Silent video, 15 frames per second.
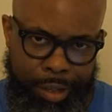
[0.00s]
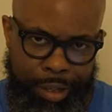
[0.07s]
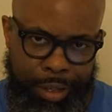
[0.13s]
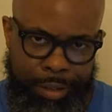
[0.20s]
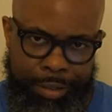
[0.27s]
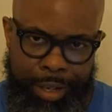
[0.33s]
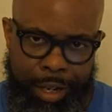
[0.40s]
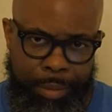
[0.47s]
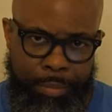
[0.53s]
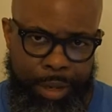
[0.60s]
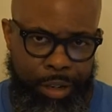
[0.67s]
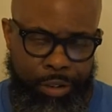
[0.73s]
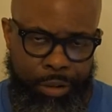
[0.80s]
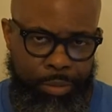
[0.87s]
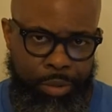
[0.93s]
Is that a
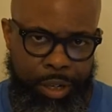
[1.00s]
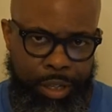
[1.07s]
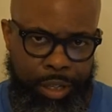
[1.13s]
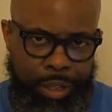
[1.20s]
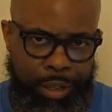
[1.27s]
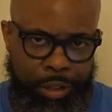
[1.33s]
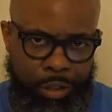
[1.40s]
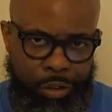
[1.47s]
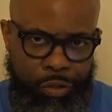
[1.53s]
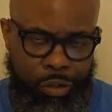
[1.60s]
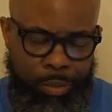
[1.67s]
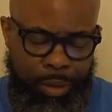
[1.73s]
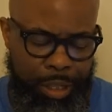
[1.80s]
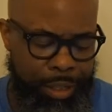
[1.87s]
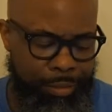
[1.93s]
make it or break it deal for
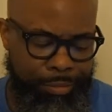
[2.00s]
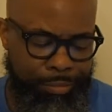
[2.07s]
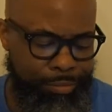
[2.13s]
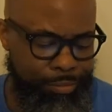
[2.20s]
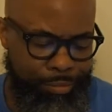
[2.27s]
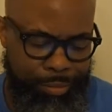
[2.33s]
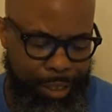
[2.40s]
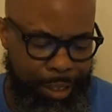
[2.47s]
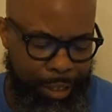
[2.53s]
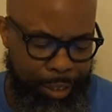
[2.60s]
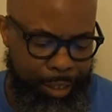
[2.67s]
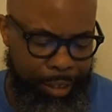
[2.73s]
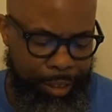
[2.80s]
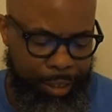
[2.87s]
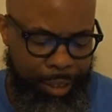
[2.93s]
me?
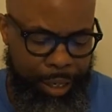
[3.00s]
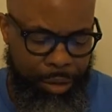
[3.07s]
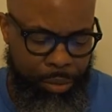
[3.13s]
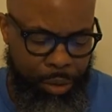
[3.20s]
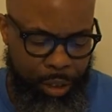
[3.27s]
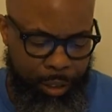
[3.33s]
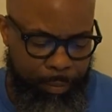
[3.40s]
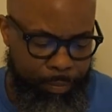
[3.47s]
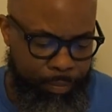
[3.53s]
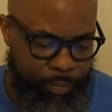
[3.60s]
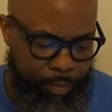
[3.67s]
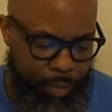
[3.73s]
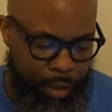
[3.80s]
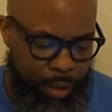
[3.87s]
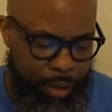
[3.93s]
Not really.
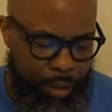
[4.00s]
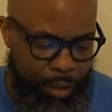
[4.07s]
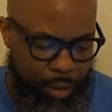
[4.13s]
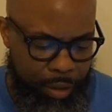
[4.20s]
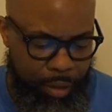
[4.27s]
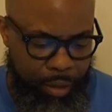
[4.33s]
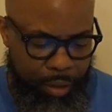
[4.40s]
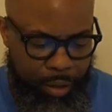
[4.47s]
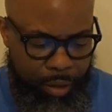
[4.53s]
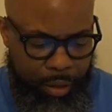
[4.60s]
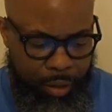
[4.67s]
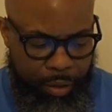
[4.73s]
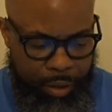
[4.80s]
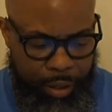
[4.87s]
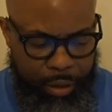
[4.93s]

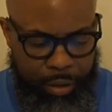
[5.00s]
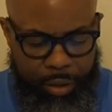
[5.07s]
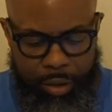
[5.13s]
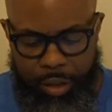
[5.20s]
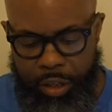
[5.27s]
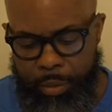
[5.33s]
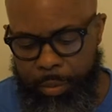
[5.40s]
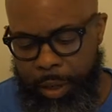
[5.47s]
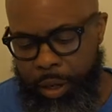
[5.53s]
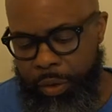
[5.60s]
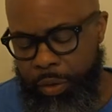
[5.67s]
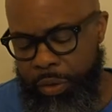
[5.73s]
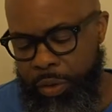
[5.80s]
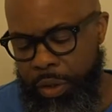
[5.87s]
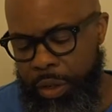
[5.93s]
The other thing
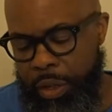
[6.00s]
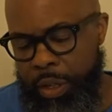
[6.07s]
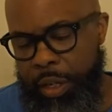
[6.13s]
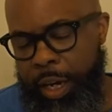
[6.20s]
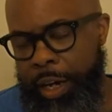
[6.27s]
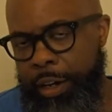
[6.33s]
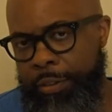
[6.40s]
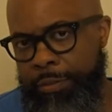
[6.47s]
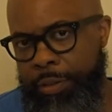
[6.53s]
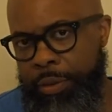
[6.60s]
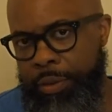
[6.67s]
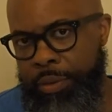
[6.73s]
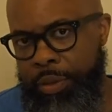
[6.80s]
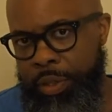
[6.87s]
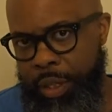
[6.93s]
about the
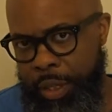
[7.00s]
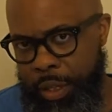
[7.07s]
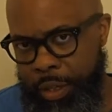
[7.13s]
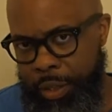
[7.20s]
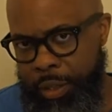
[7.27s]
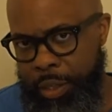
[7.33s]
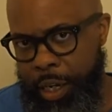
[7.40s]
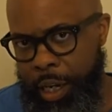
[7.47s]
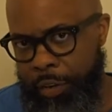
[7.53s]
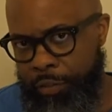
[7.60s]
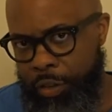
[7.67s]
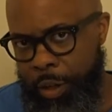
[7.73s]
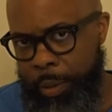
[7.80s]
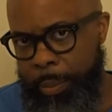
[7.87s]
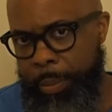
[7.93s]
iPhone X, aside
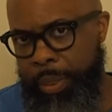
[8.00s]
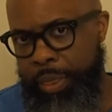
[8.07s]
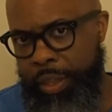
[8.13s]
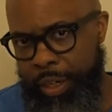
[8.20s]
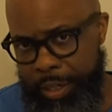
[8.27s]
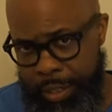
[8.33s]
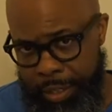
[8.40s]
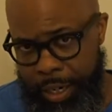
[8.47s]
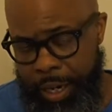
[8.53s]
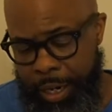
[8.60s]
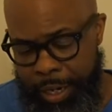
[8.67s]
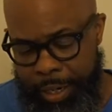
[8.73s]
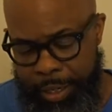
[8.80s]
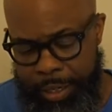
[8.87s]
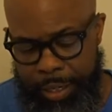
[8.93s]
from the
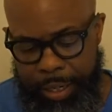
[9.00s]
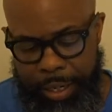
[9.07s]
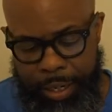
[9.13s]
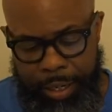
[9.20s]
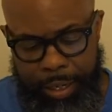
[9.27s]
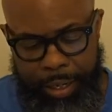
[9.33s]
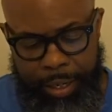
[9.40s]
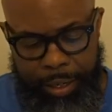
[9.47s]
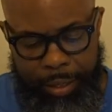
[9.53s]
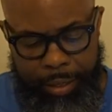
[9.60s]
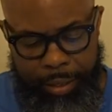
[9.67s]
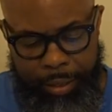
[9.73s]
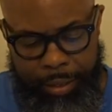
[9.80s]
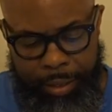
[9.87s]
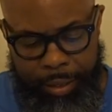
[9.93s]
design and
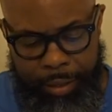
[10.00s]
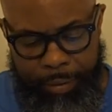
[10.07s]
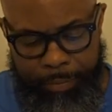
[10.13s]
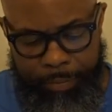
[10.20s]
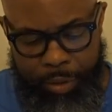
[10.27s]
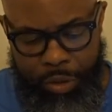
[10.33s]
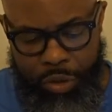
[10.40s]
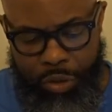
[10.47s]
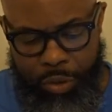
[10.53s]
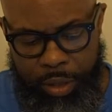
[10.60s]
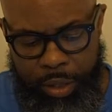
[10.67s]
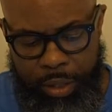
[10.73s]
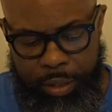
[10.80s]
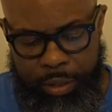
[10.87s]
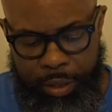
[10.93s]
the
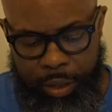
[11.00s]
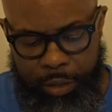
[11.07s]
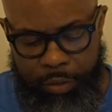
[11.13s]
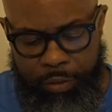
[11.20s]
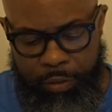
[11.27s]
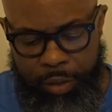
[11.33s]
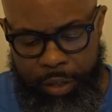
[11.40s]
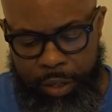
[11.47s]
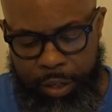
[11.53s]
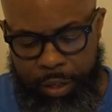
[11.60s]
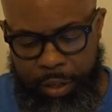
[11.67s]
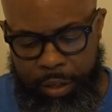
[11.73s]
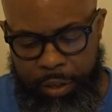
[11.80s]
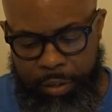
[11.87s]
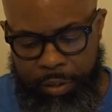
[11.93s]
screen itself,
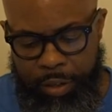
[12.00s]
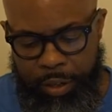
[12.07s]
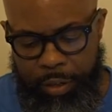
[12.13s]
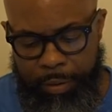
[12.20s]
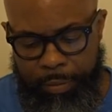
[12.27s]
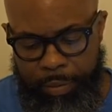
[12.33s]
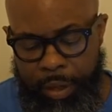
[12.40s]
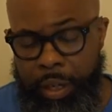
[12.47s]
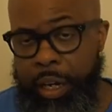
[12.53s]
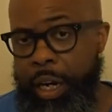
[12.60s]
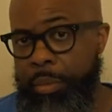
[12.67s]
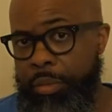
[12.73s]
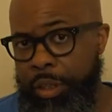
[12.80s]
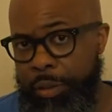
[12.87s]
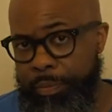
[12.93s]
is the
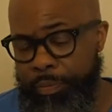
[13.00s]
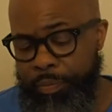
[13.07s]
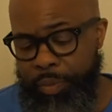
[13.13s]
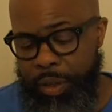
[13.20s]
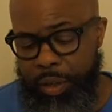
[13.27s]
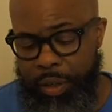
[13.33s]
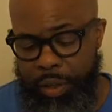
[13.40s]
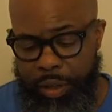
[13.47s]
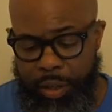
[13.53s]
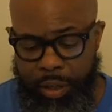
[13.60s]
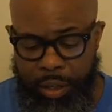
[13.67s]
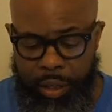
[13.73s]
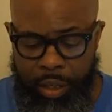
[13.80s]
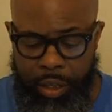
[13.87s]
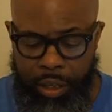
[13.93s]
camera.
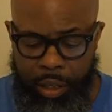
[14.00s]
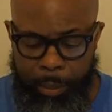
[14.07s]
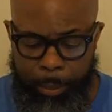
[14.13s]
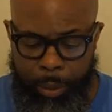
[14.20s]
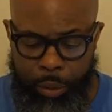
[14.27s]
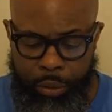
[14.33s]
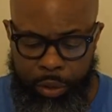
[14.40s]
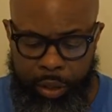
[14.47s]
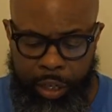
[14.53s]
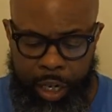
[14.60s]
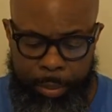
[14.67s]
Both